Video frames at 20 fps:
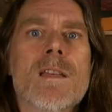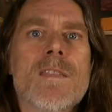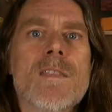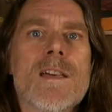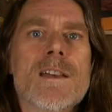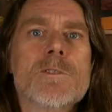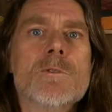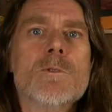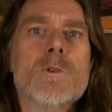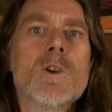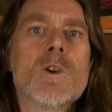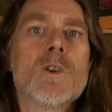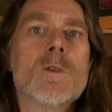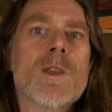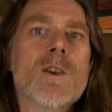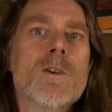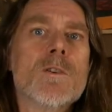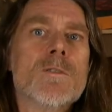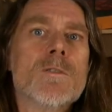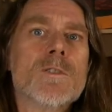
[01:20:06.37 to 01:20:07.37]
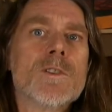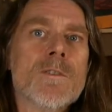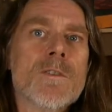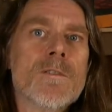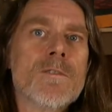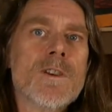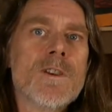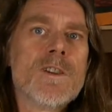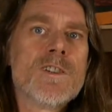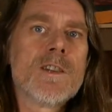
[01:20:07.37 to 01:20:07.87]
That's all going to be covered on the
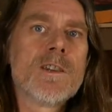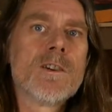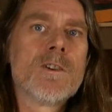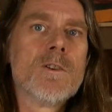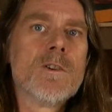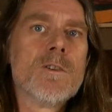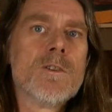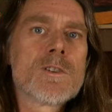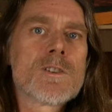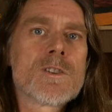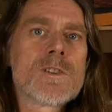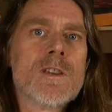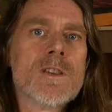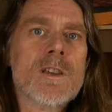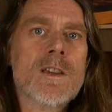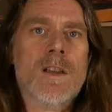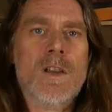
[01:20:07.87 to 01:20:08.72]
finishing course.